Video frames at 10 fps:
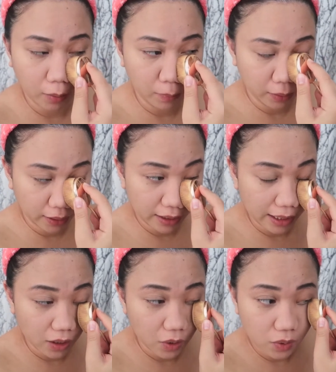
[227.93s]
blend
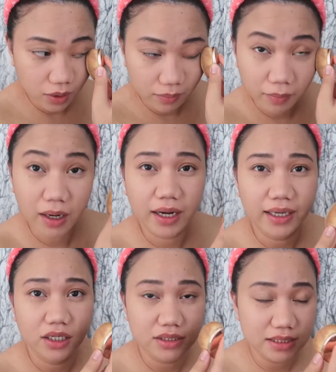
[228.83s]
out my
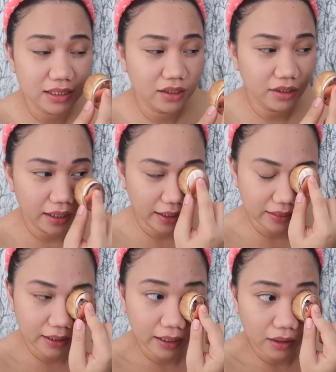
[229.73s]
concealer, and
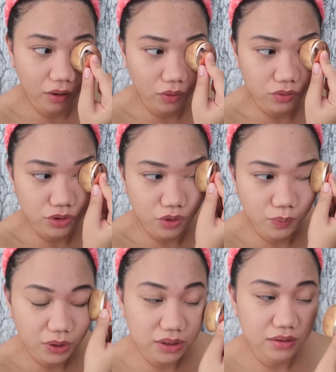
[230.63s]
then also
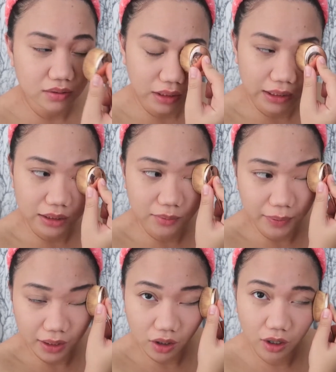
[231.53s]
put a little
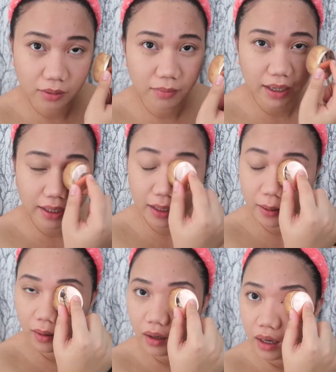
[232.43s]
bit on my
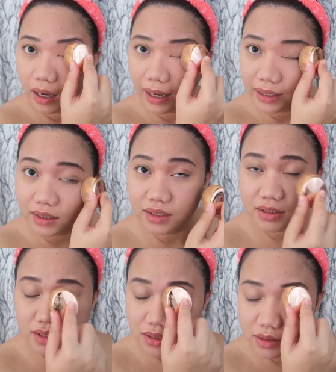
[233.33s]

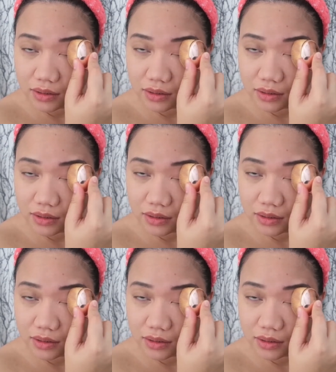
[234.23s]
eyelids.